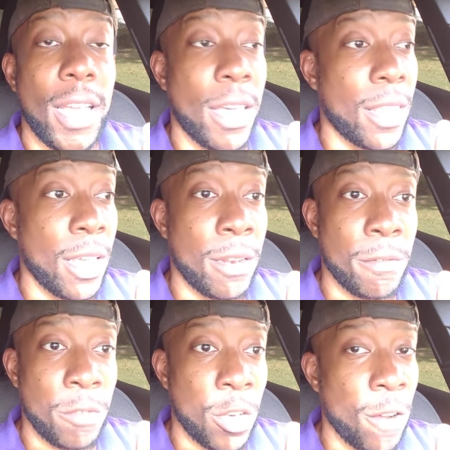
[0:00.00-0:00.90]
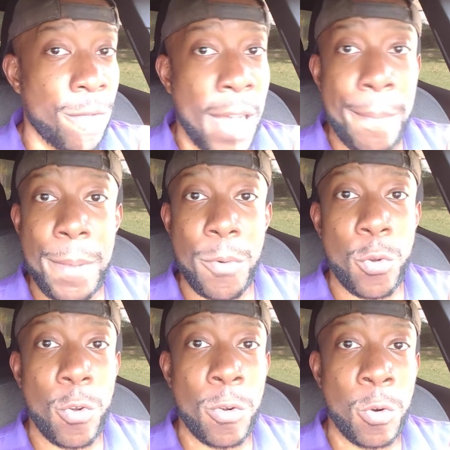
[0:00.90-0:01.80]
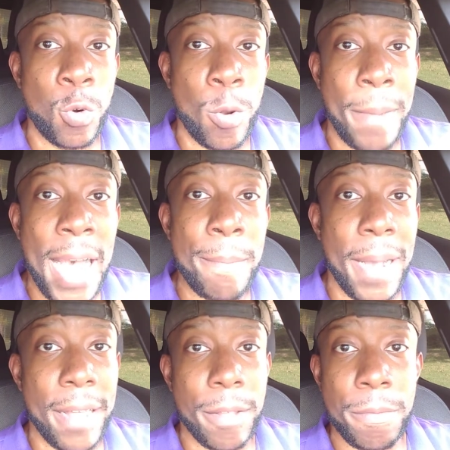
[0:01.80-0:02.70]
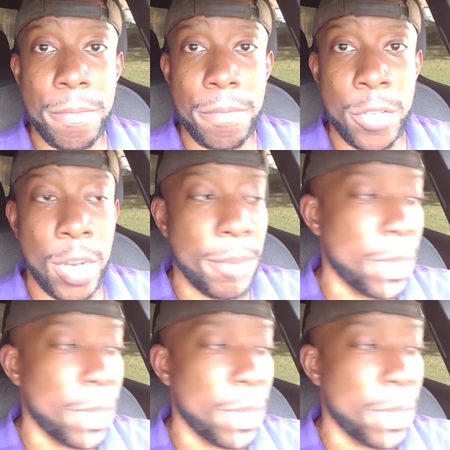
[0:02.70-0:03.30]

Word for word: and then you know find people who who abide by them. You know